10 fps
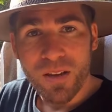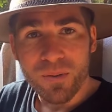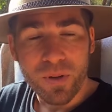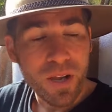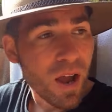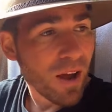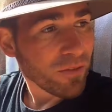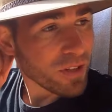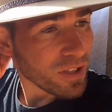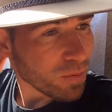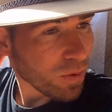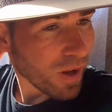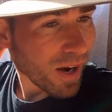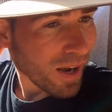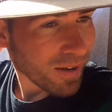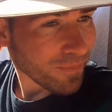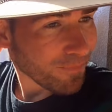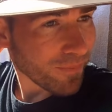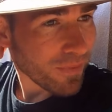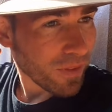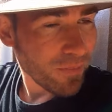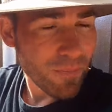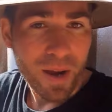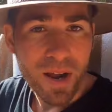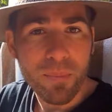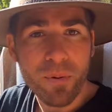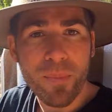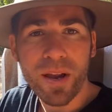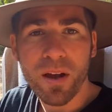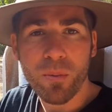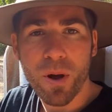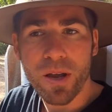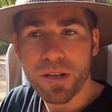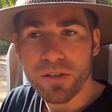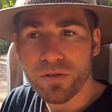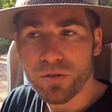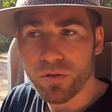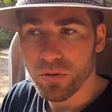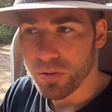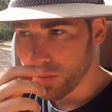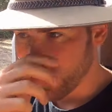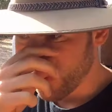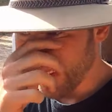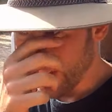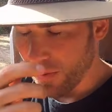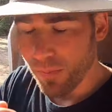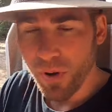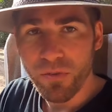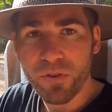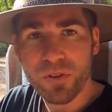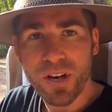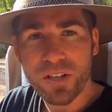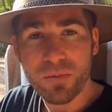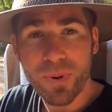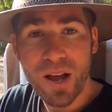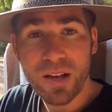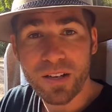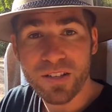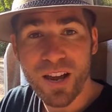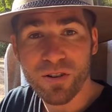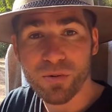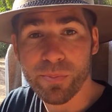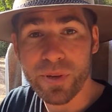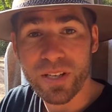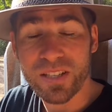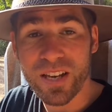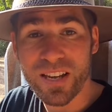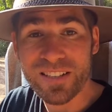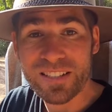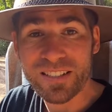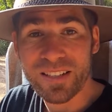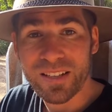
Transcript: But yeah, after this we'll pack up and make our way into Byfield National Park and tackle Big Sandy.